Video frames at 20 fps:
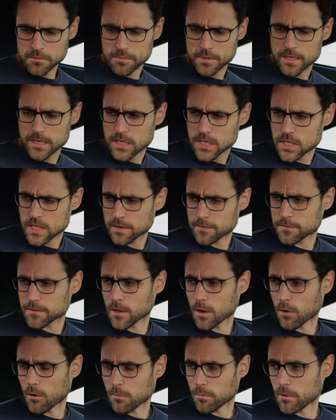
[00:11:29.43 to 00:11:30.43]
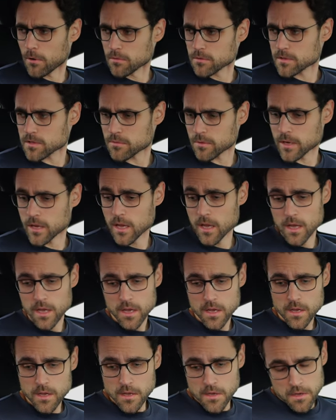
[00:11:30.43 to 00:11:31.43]
pretty stiff the whole bolt string.
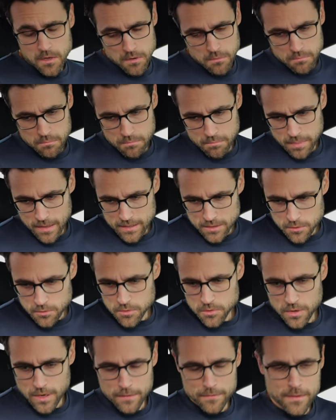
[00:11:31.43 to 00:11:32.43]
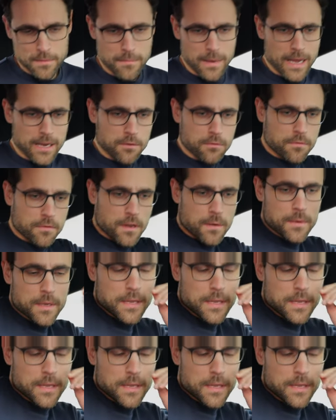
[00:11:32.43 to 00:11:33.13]
But good to have the microfiber